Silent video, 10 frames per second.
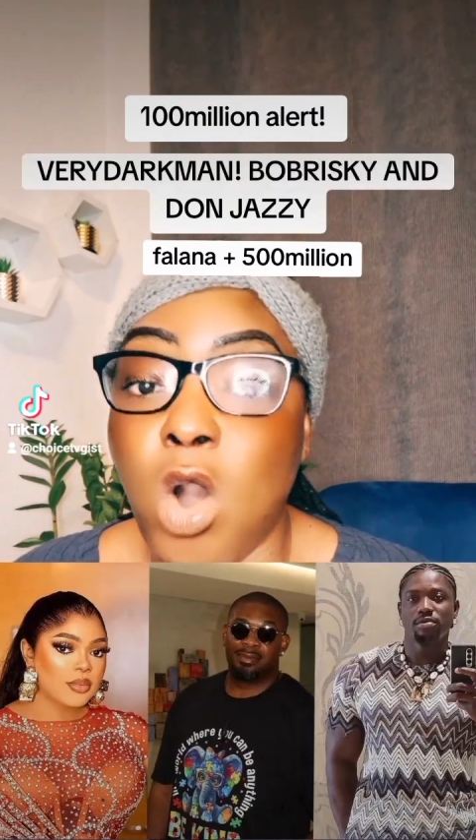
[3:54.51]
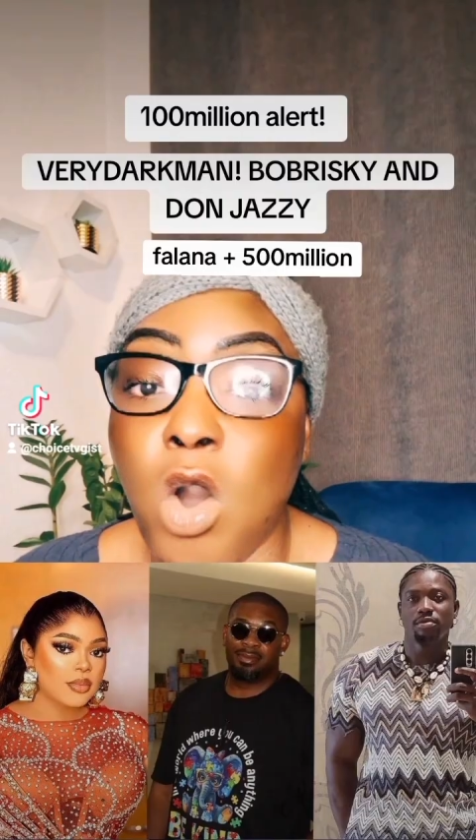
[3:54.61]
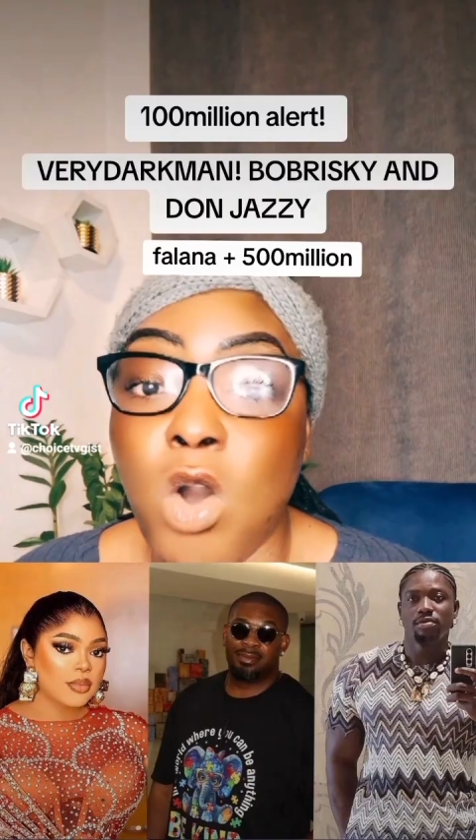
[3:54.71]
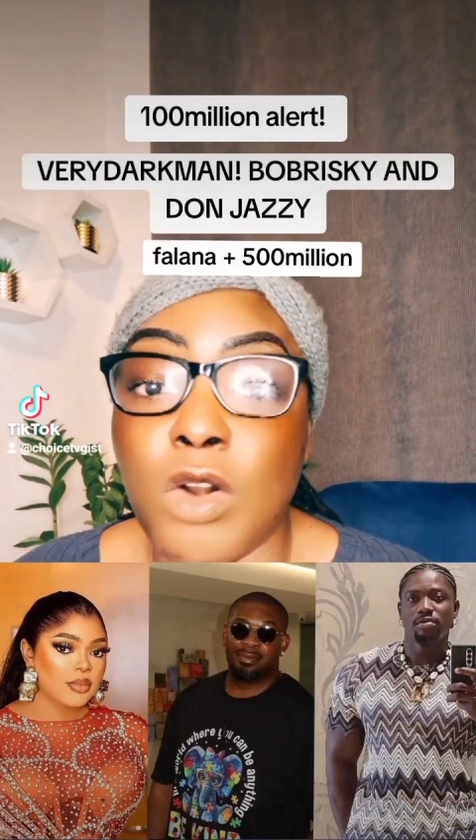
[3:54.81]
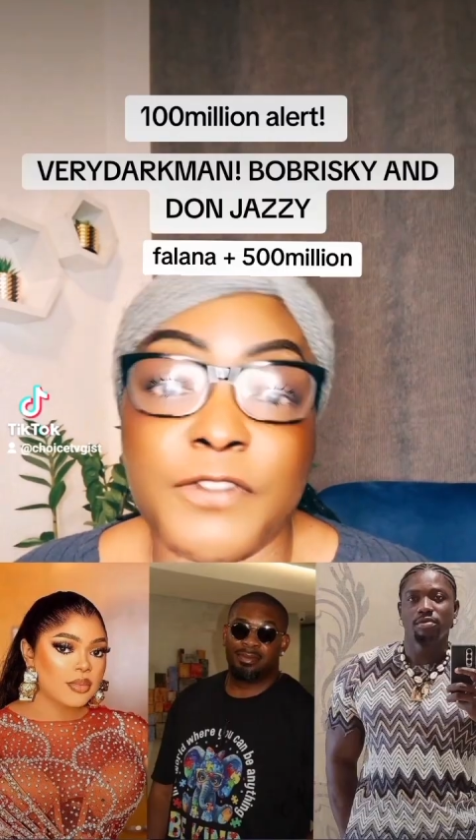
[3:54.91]

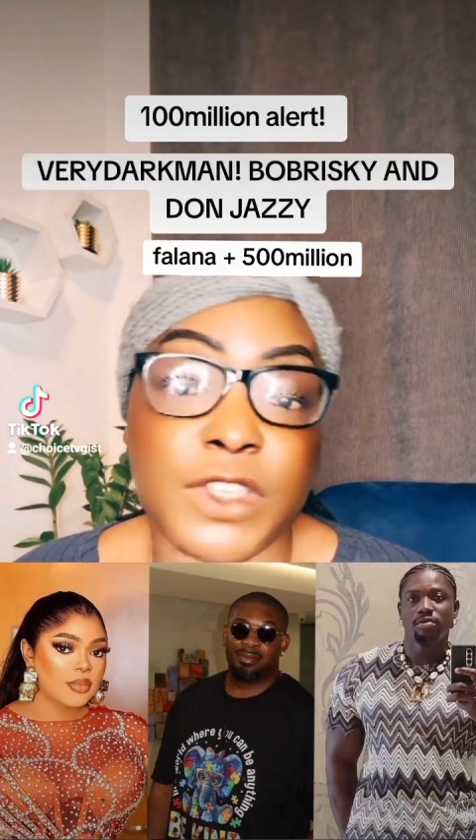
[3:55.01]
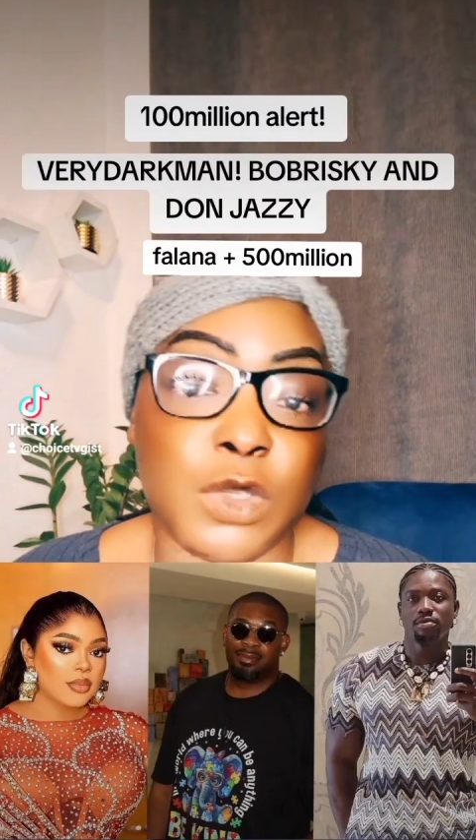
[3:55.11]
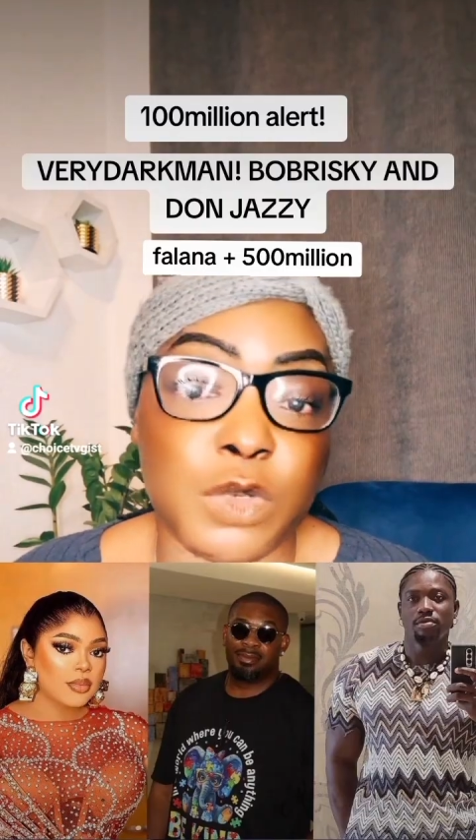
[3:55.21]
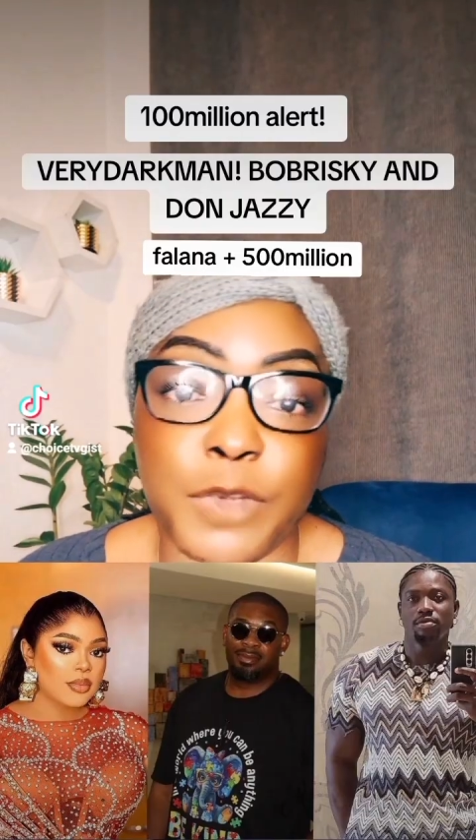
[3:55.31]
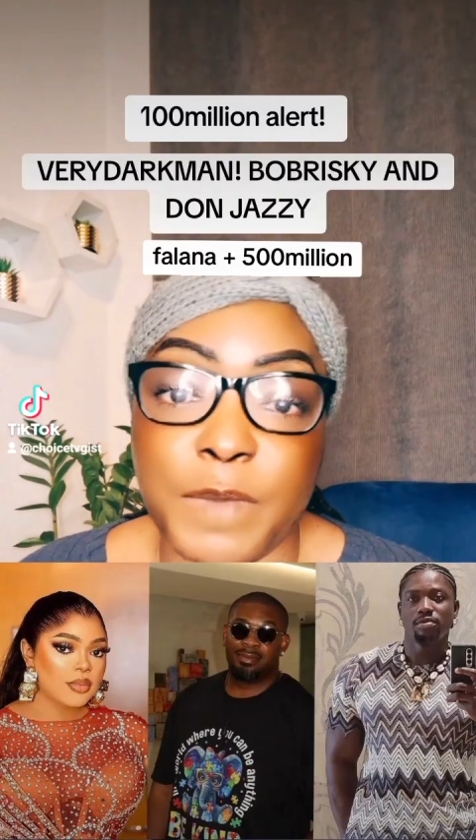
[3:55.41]
all of his
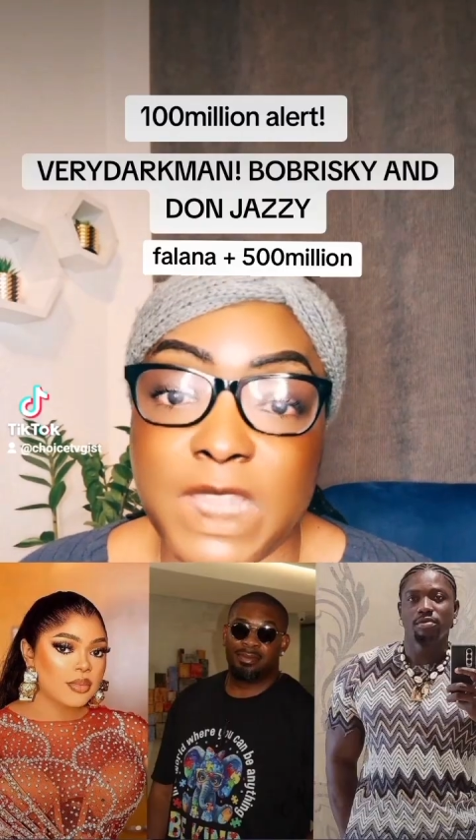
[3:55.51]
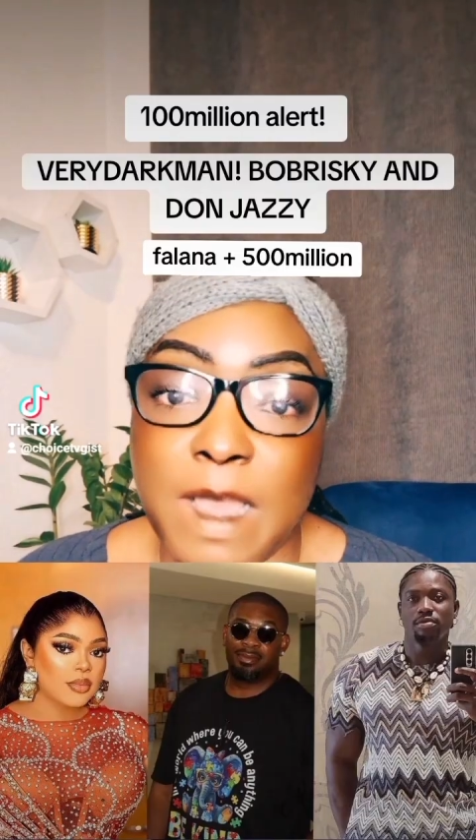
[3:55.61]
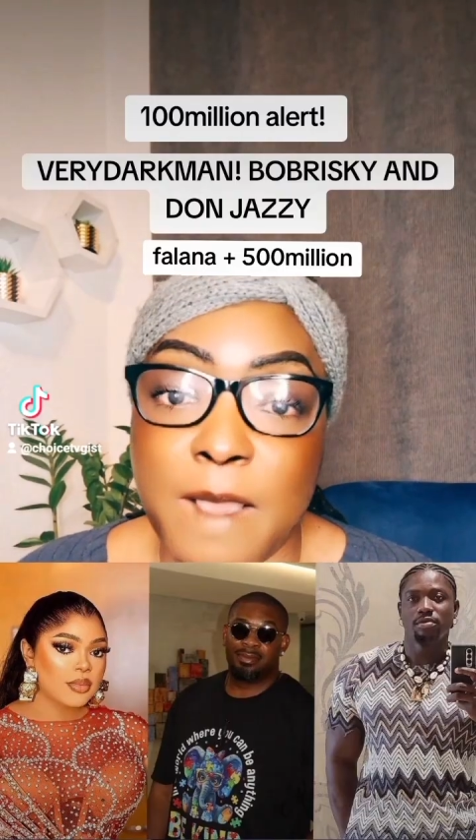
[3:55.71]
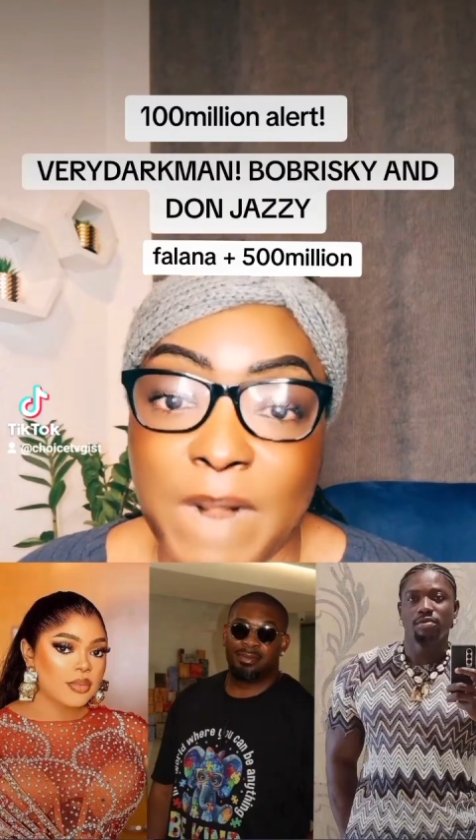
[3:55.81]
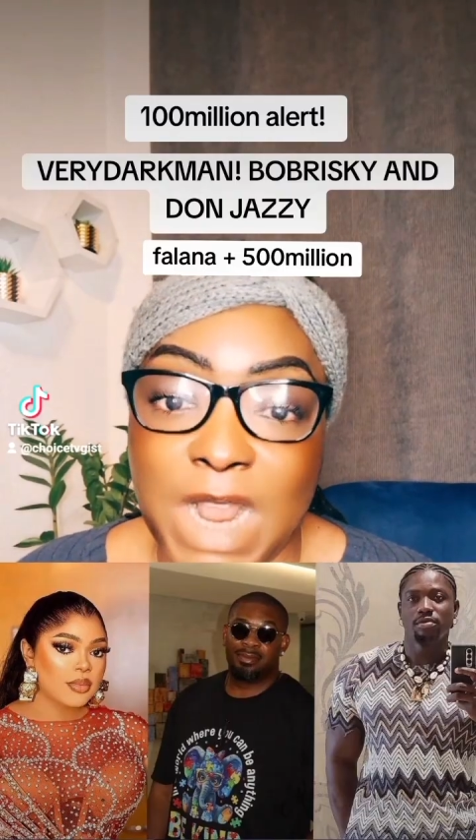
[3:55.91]
social
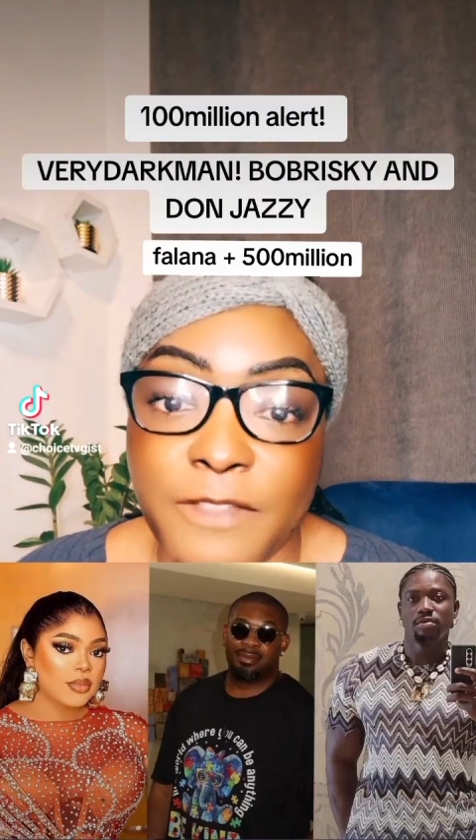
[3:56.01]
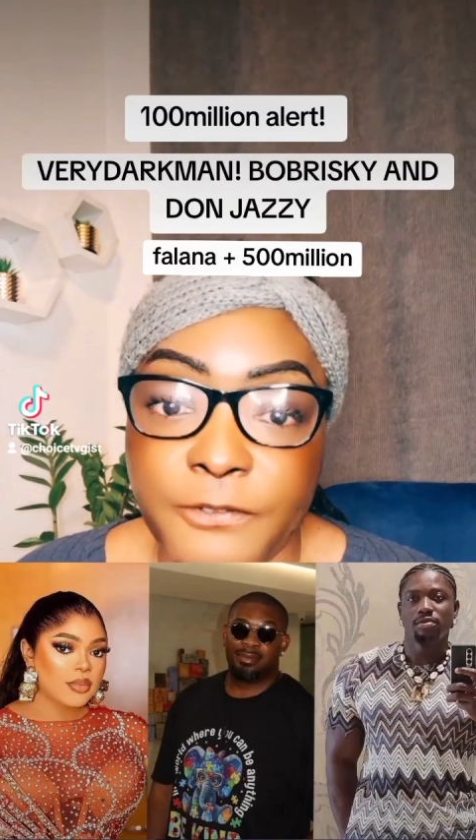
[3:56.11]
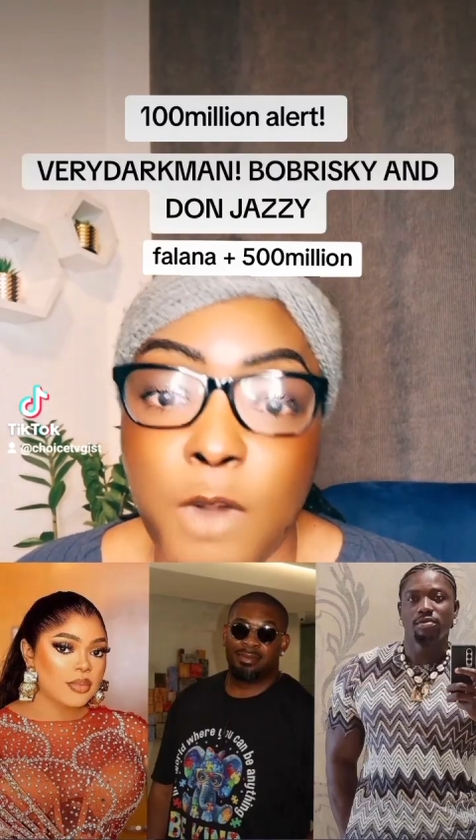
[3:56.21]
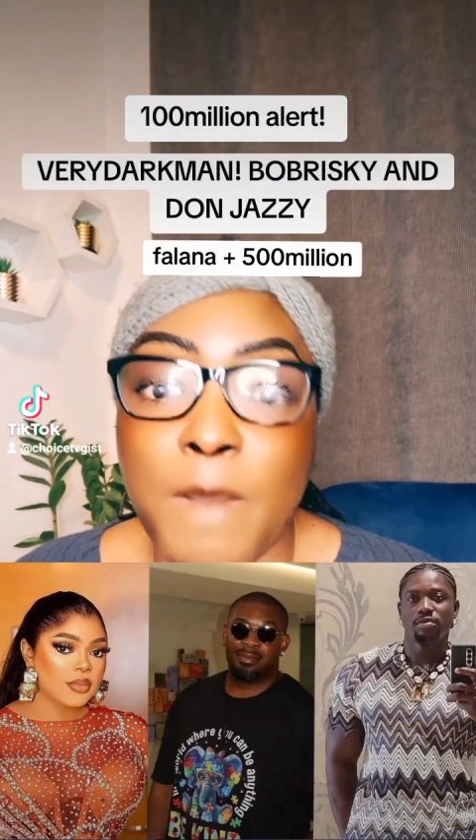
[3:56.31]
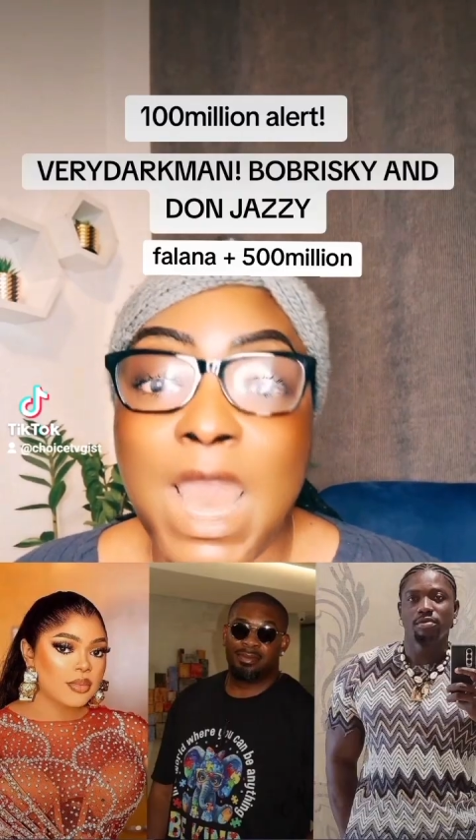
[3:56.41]
media
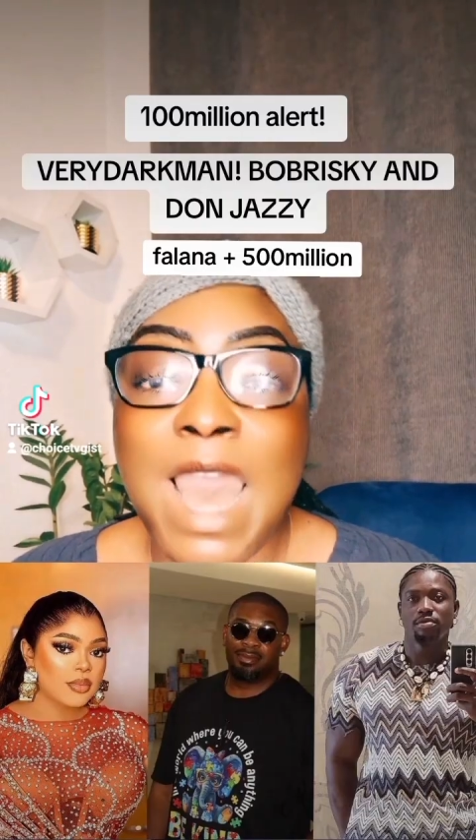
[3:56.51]
platform,